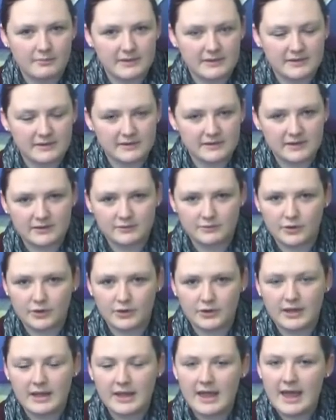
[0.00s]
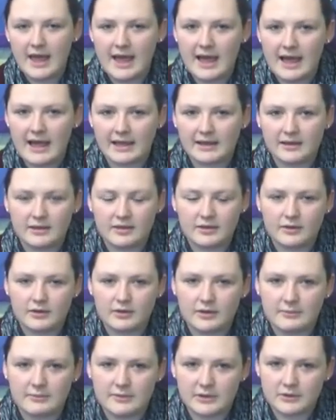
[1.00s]
businesses run and
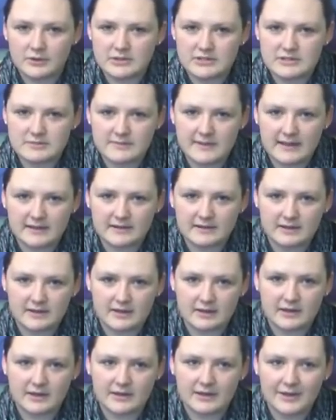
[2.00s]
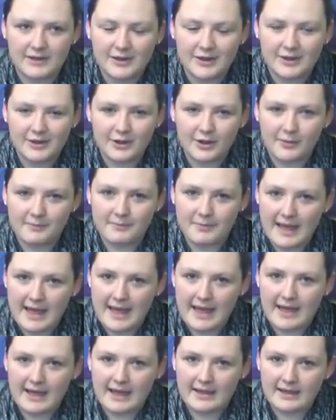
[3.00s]
thought it'd be good to be able to
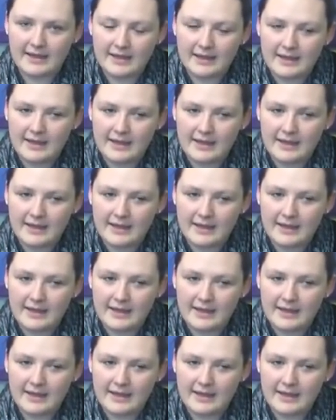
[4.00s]
compare